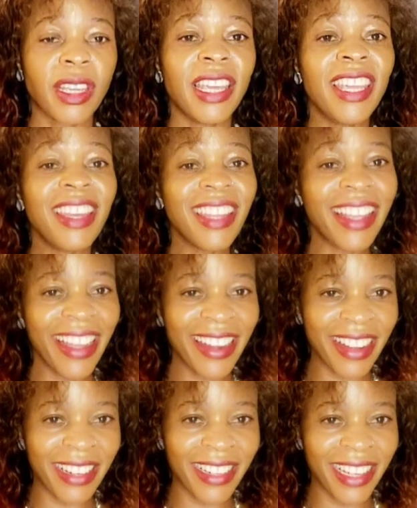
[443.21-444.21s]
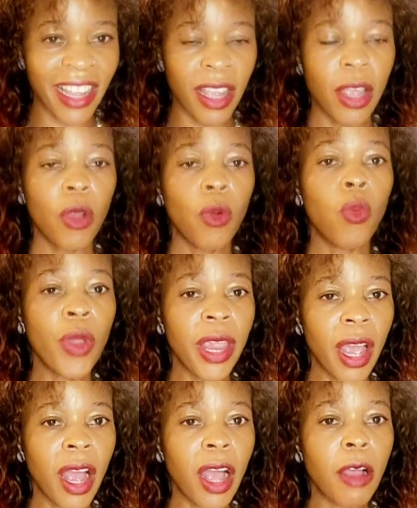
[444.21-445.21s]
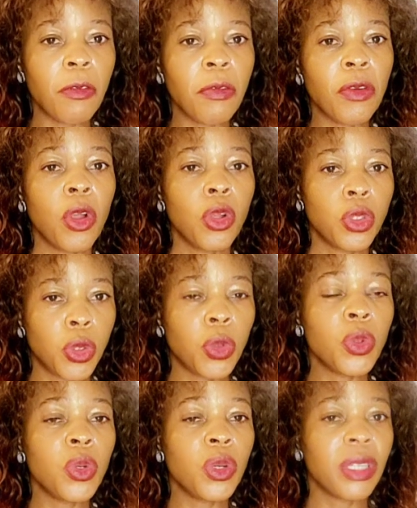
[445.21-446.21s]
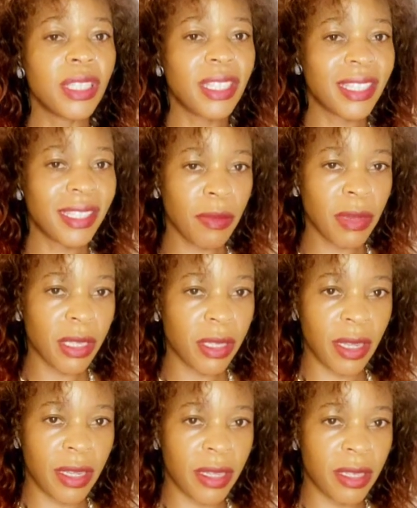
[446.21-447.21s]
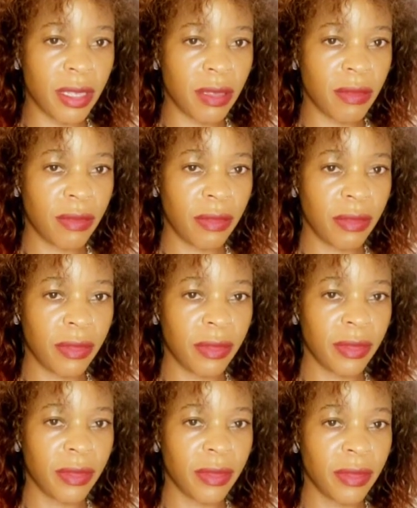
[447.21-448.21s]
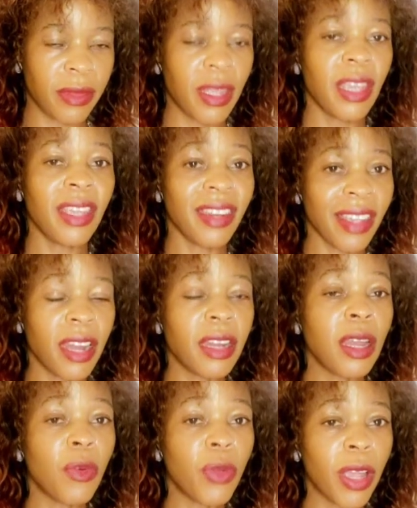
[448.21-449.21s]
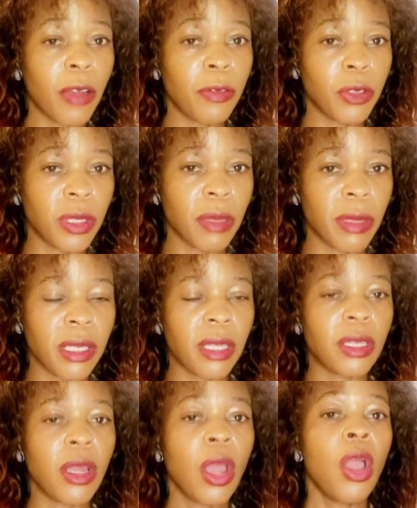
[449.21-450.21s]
In Canada, we have 2 semesters. In Canada, we have 2 semesters.